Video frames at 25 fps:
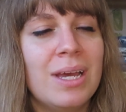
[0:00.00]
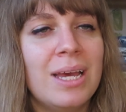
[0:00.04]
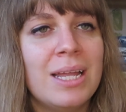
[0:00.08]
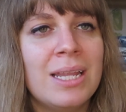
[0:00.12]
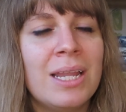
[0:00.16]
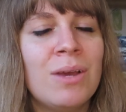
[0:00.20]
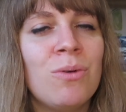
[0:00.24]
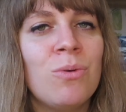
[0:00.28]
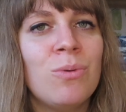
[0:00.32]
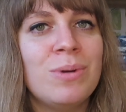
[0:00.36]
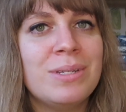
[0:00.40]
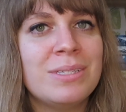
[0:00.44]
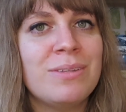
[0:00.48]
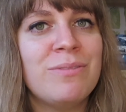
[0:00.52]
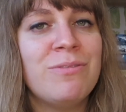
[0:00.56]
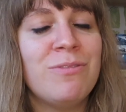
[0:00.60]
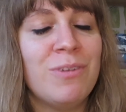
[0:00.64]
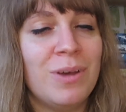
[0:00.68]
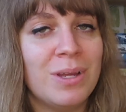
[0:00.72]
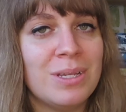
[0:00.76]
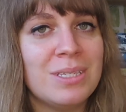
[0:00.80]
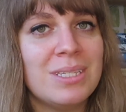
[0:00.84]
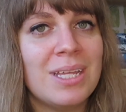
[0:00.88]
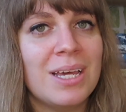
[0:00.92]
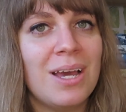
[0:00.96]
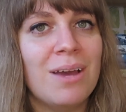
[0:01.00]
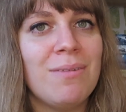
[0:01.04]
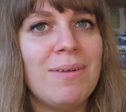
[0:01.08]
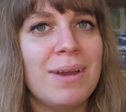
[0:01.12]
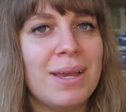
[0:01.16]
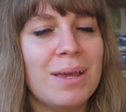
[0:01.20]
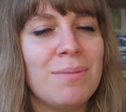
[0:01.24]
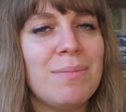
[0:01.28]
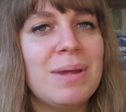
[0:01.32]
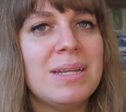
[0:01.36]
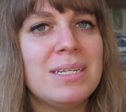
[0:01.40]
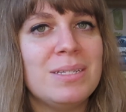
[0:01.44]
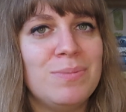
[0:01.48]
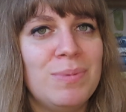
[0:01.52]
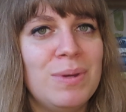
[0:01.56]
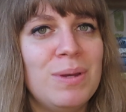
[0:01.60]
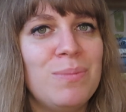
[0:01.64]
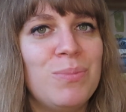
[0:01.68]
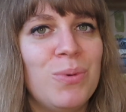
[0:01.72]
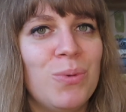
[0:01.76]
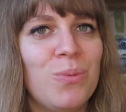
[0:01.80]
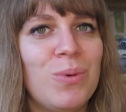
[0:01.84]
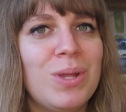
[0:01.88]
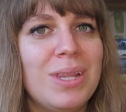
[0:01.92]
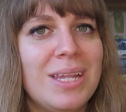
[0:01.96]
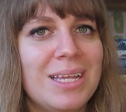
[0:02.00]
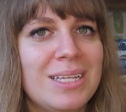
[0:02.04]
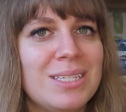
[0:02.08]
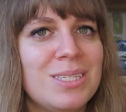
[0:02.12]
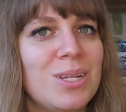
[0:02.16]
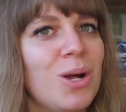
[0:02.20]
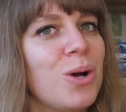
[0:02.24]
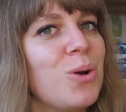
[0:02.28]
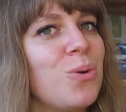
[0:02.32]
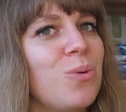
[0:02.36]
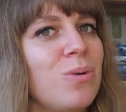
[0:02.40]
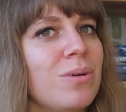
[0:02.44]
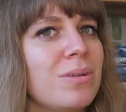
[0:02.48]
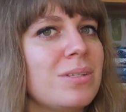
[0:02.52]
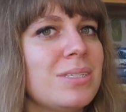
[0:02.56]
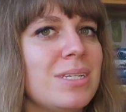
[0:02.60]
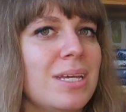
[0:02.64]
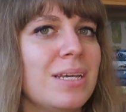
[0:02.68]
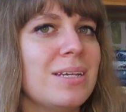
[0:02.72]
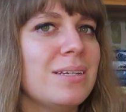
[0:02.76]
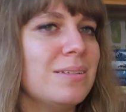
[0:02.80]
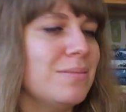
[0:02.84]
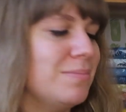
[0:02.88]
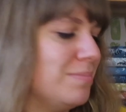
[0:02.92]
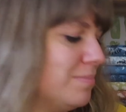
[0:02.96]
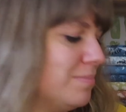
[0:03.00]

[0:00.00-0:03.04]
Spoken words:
and they're always the first thing I recommend to people when they start quilting.